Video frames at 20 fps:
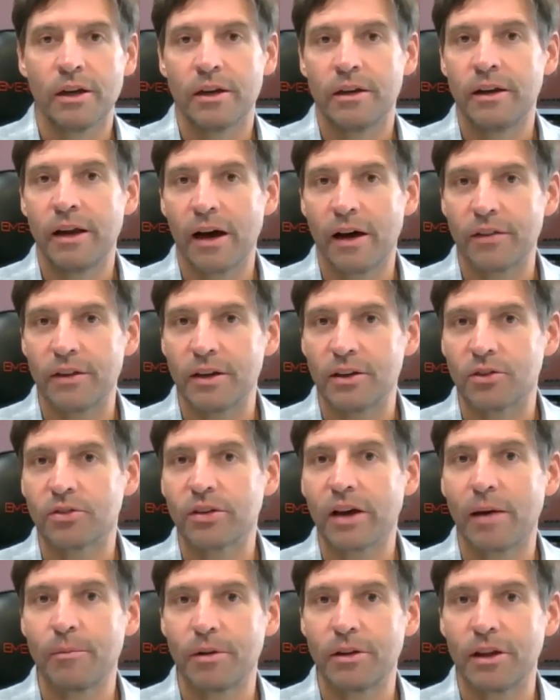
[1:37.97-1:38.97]
Now, the
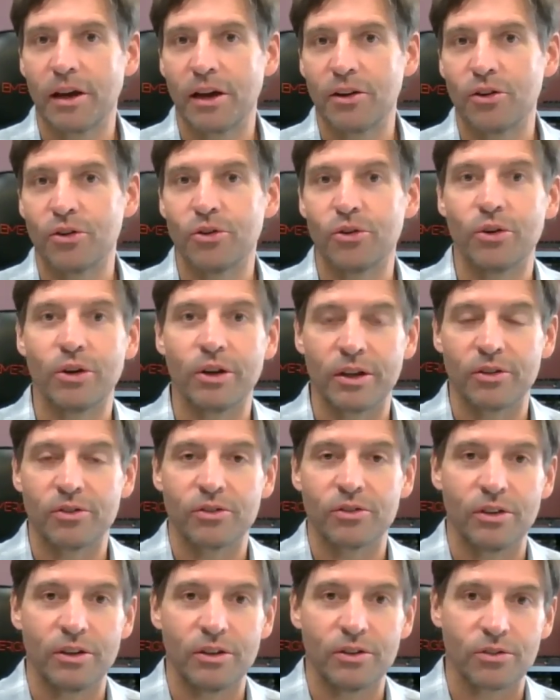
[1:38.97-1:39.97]
assignment that you're doing
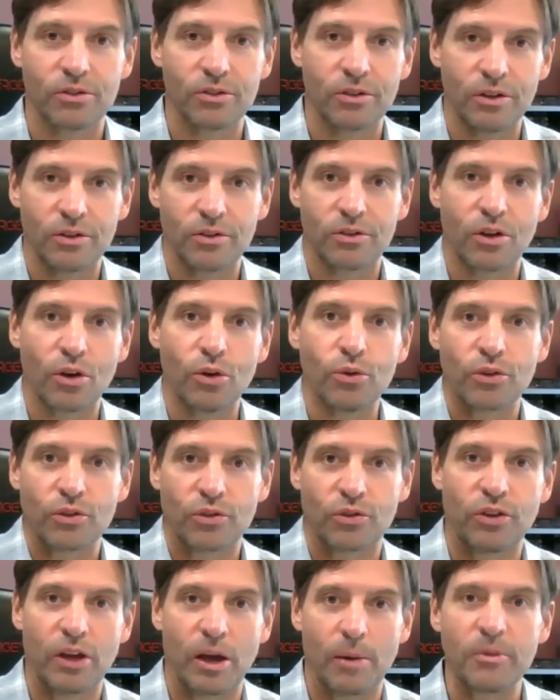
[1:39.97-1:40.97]
is goes a
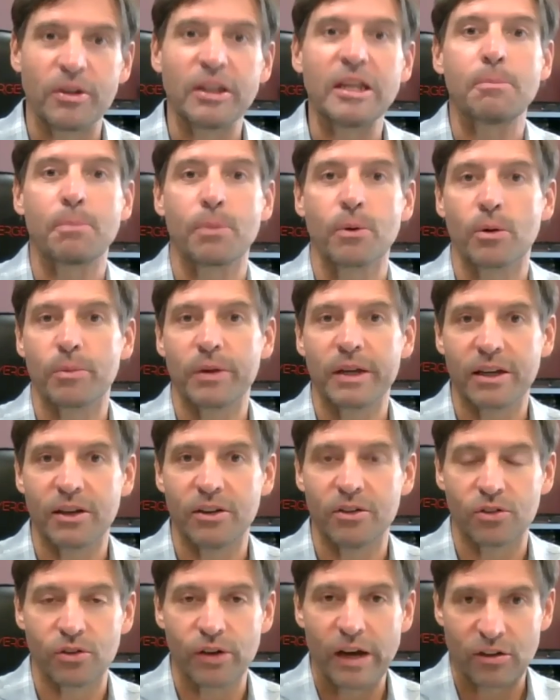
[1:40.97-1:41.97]
step deeper
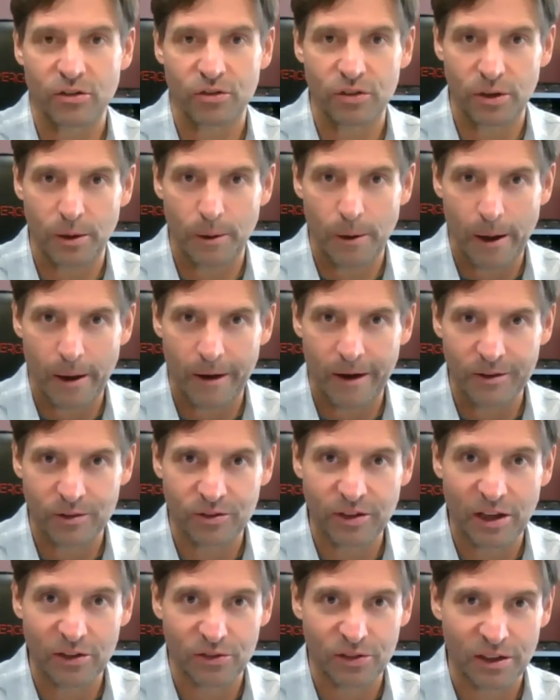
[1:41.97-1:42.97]
because you're actually
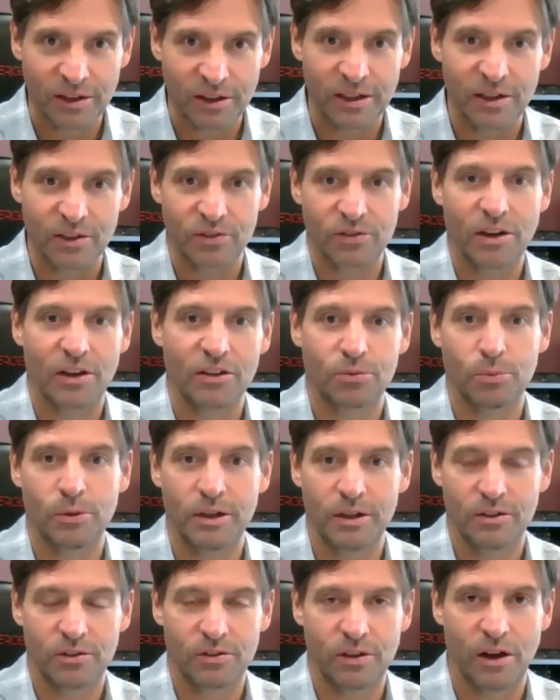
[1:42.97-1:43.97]
assessing the
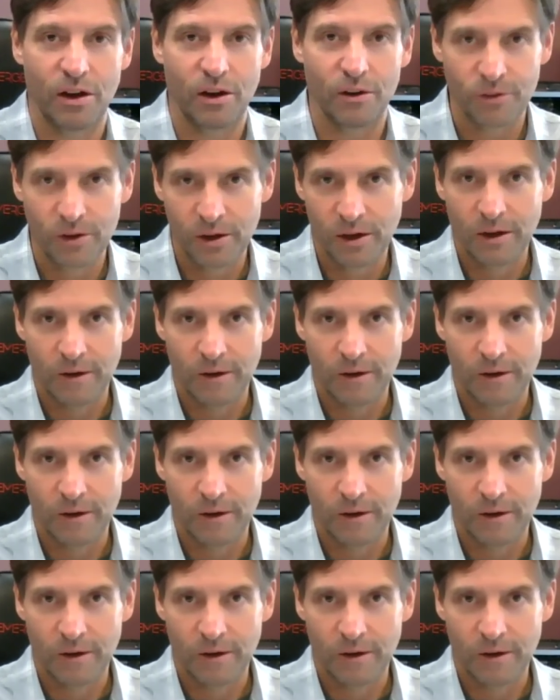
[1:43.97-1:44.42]
assessment itself.